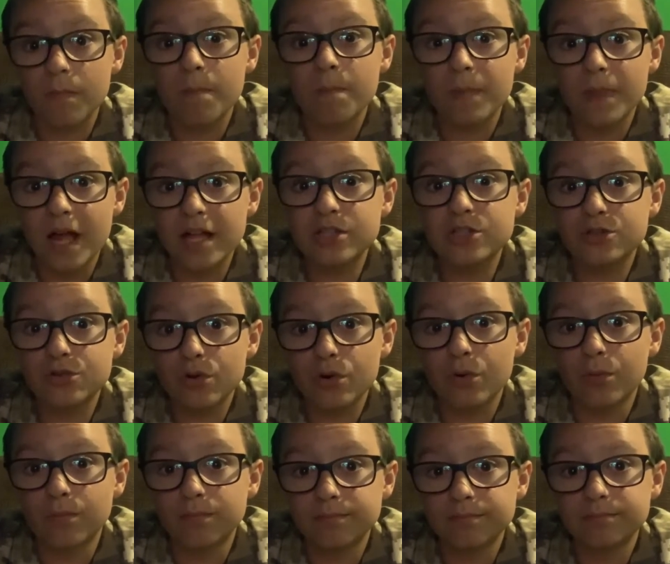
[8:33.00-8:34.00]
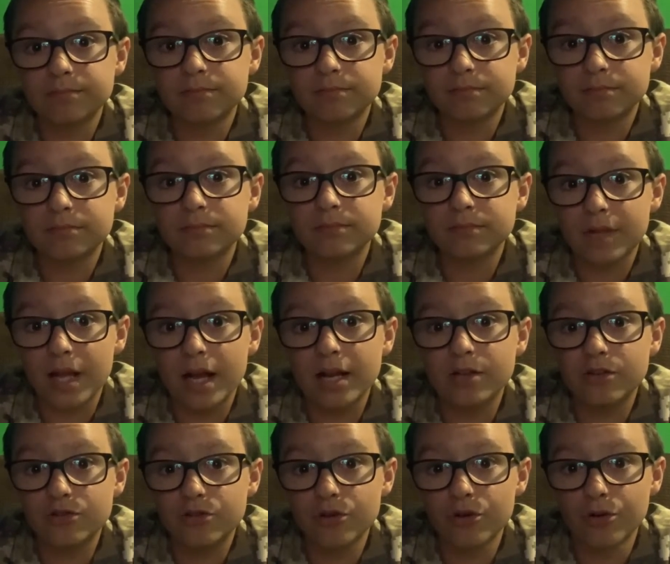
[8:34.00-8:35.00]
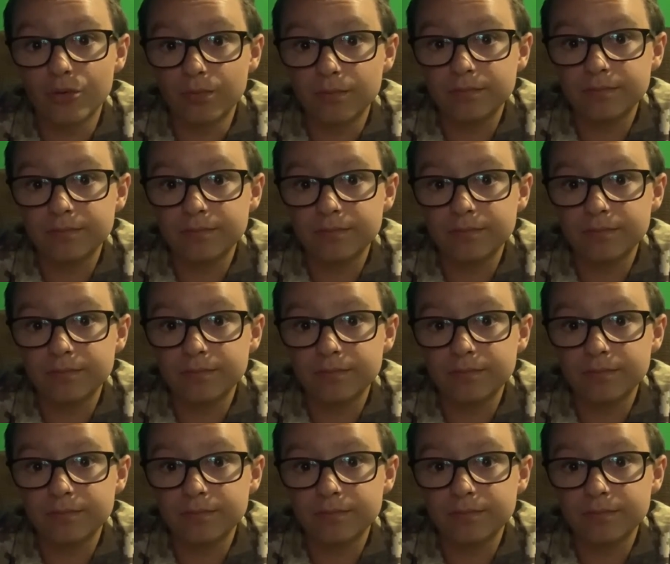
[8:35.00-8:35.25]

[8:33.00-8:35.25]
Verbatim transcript: that's true. That is true.